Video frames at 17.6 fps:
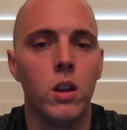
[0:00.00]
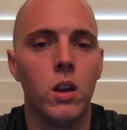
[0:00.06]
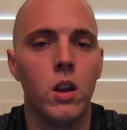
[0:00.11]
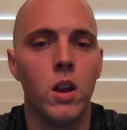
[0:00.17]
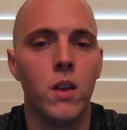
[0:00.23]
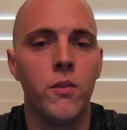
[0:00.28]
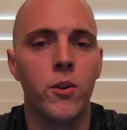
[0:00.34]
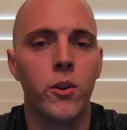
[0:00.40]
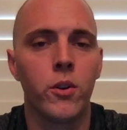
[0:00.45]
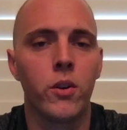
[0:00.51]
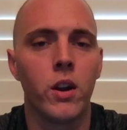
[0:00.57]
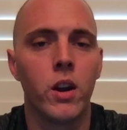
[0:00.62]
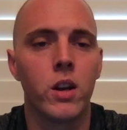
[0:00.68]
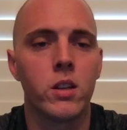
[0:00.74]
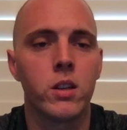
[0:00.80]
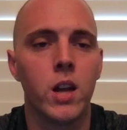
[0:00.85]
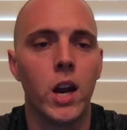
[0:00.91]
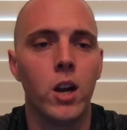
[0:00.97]
if you're going
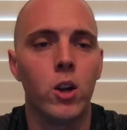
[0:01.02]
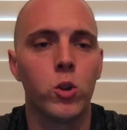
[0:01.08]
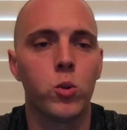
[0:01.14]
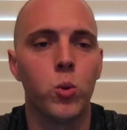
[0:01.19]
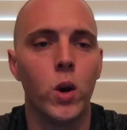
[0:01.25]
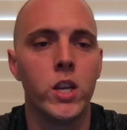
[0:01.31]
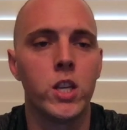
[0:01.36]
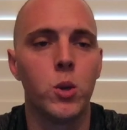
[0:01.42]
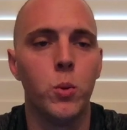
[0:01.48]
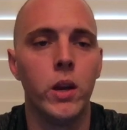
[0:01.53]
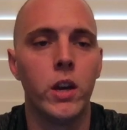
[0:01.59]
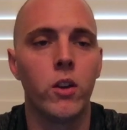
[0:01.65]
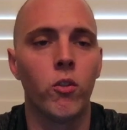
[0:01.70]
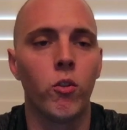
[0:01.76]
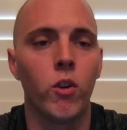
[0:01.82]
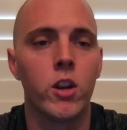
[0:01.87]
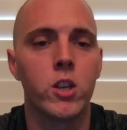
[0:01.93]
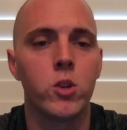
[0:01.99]
to cycle twice a week
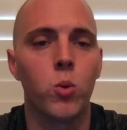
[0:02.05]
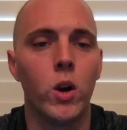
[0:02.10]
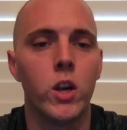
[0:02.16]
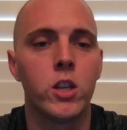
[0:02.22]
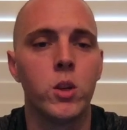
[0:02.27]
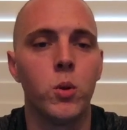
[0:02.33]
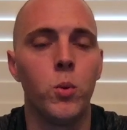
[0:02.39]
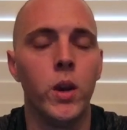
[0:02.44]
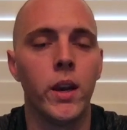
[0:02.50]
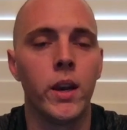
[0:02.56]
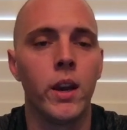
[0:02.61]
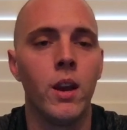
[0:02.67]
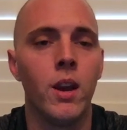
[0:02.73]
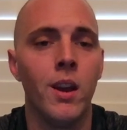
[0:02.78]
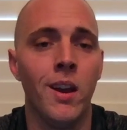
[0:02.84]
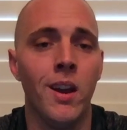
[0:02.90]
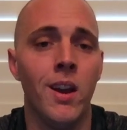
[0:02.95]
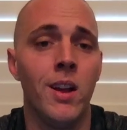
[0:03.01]
and run twice a week,
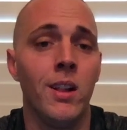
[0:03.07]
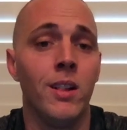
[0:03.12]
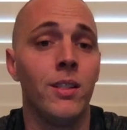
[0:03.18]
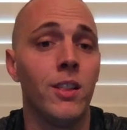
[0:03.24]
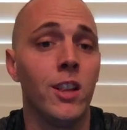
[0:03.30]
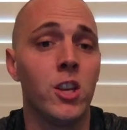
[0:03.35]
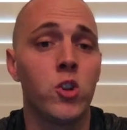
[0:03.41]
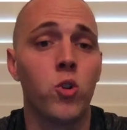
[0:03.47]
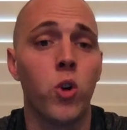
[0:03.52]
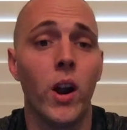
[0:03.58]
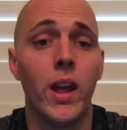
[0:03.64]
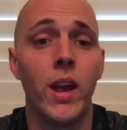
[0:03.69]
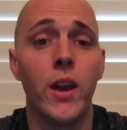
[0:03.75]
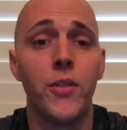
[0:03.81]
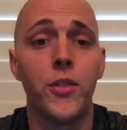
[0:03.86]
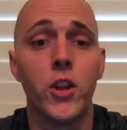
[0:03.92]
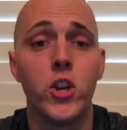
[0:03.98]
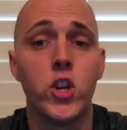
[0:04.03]
let's try to
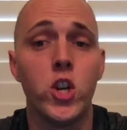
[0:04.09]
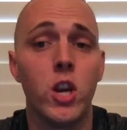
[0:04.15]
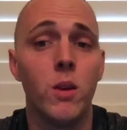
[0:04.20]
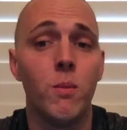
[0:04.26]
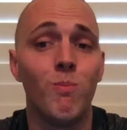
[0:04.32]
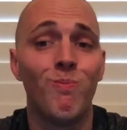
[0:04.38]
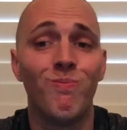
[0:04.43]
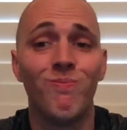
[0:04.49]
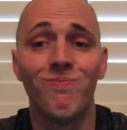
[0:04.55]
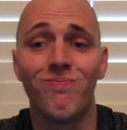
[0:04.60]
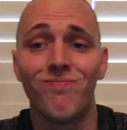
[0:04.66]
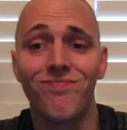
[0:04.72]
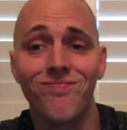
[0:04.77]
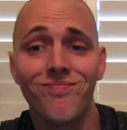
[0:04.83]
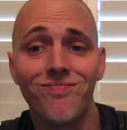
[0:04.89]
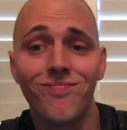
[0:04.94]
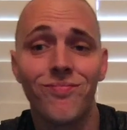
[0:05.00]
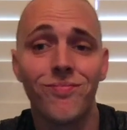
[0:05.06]
hit the gym
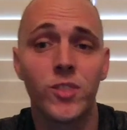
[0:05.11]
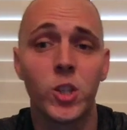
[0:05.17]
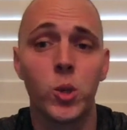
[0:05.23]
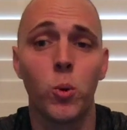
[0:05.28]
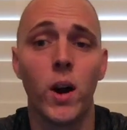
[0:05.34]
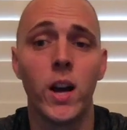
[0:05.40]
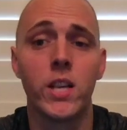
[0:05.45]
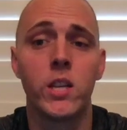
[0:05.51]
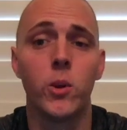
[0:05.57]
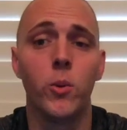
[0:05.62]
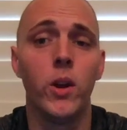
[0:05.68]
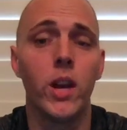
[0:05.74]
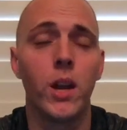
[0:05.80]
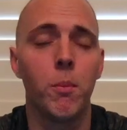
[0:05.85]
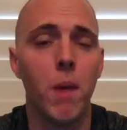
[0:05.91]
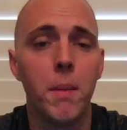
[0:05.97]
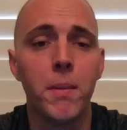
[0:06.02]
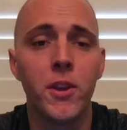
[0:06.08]
twice a
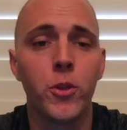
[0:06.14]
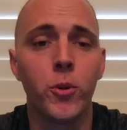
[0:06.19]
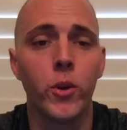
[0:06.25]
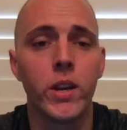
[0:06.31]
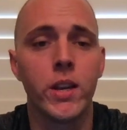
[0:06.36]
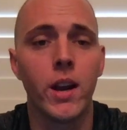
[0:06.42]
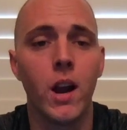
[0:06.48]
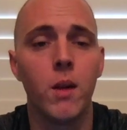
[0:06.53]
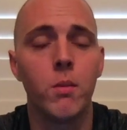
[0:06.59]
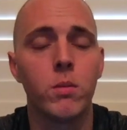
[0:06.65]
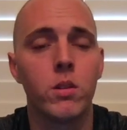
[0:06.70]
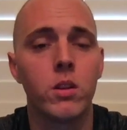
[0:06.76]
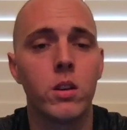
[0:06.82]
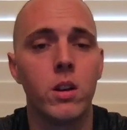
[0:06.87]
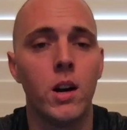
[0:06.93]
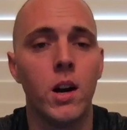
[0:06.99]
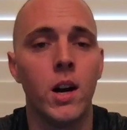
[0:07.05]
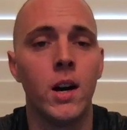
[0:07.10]
week, maybe 3
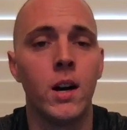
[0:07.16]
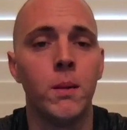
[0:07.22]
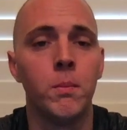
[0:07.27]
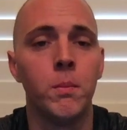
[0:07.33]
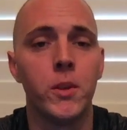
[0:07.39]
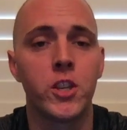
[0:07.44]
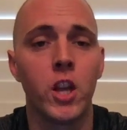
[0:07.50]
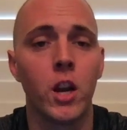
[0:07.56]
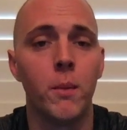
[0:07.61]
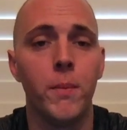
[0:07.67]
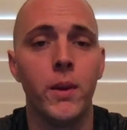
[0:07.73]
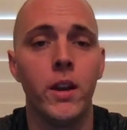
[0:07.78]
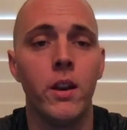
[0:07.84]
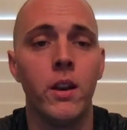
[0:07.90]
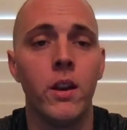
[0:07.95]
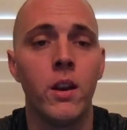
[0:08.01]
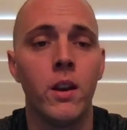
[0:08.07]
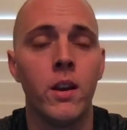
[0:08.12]
times. It's going to
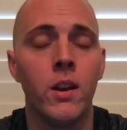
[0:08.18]
be